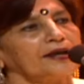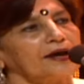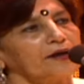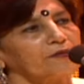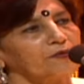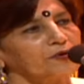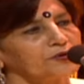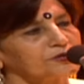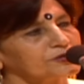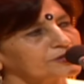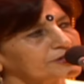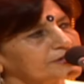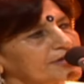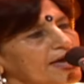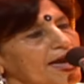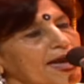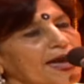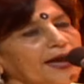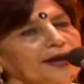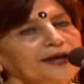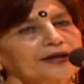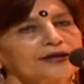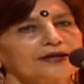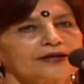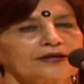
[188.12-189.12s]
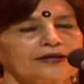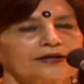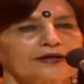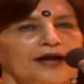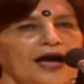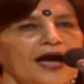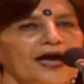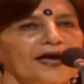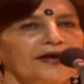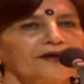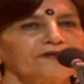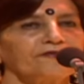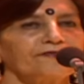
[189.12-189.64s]
And I want to thank
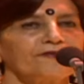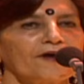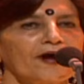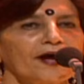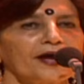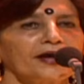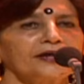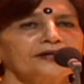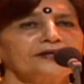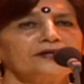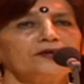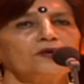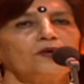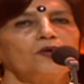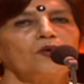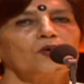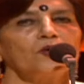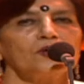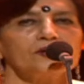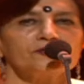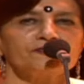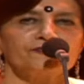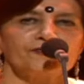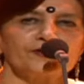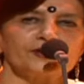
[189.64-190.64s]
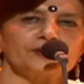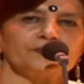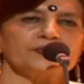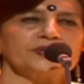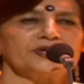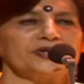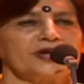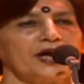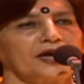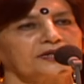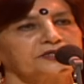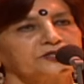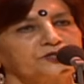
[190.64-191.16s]
IIFA and the whole film
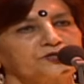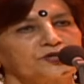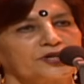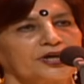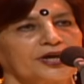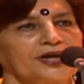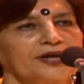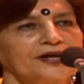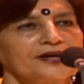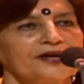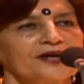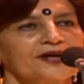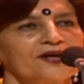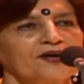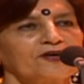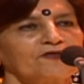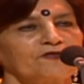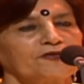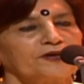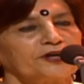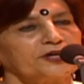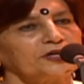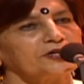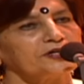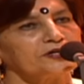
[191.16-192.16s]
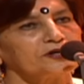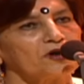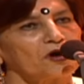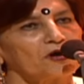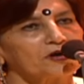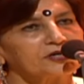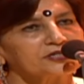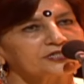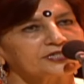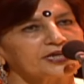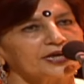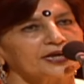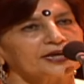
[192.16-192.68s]
industry for
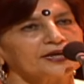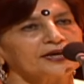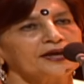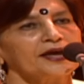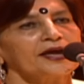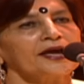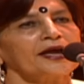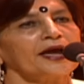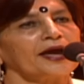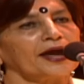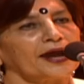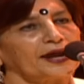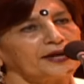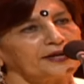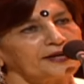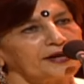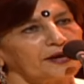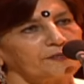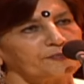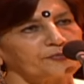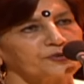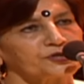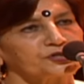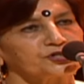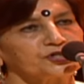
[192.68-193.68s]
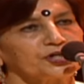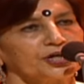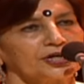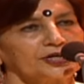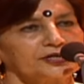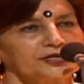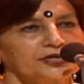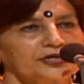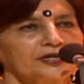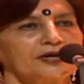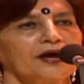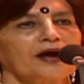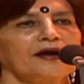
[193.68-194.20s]
endorsing and
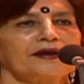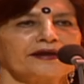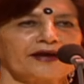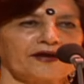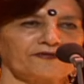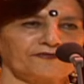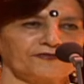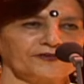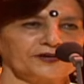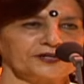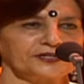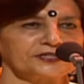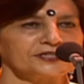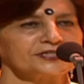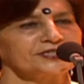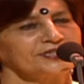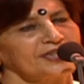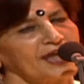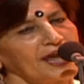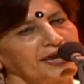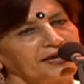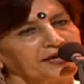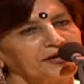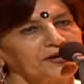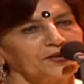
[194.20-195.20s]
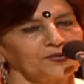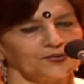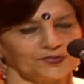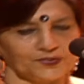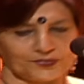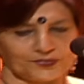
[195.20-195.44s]
appreciating our efforts. Thank